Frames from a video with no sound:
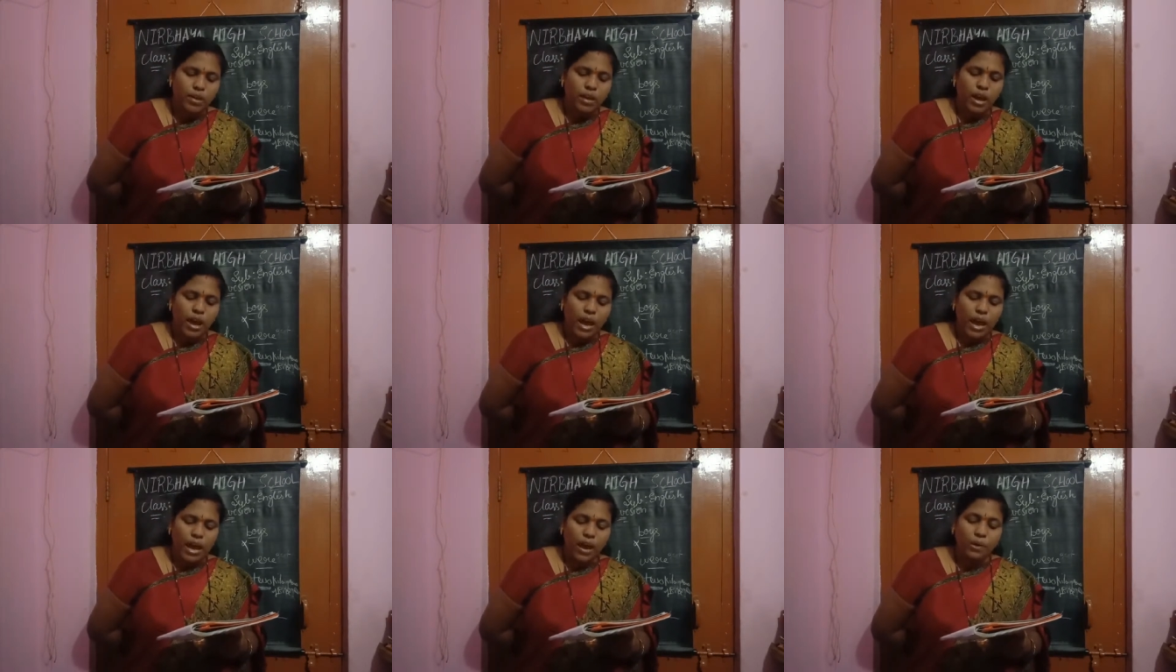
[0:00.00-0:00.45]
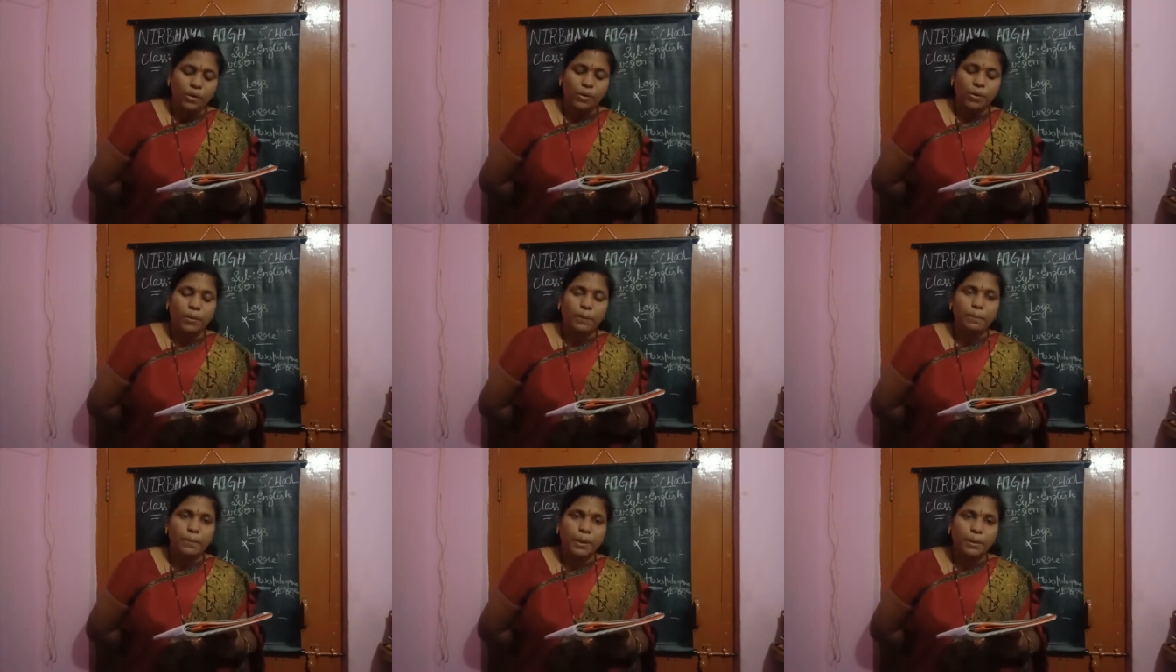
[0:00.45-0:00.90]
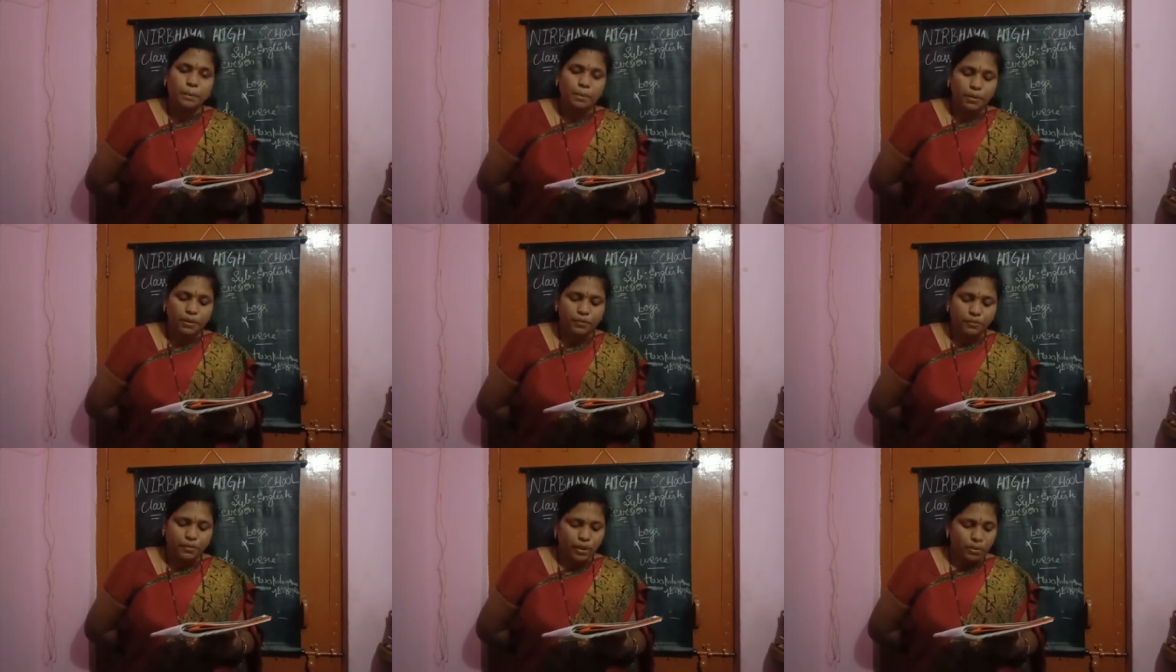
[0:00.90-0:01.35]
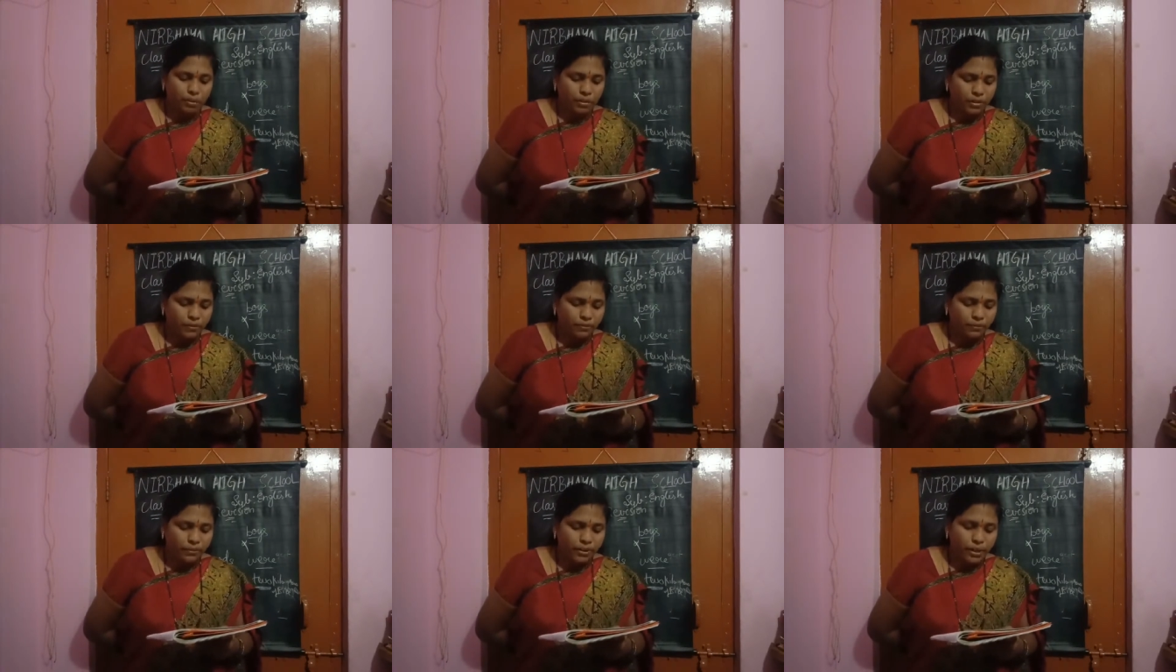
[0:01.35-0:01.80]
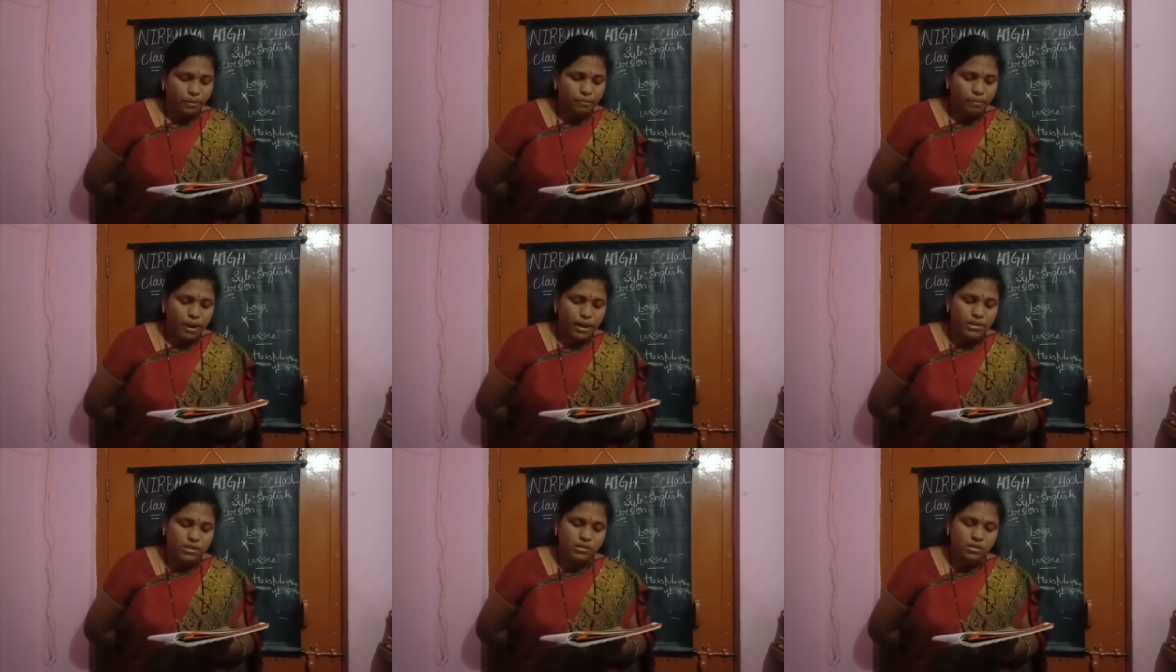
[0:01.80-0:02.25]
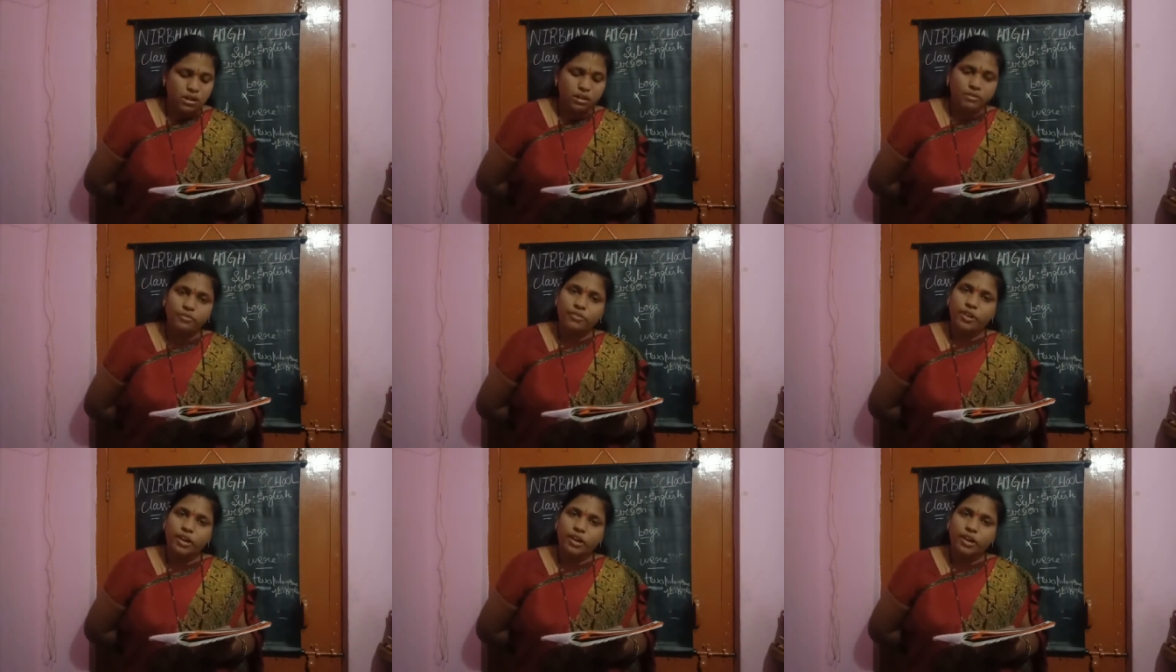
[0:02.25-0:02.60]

have people from different parts of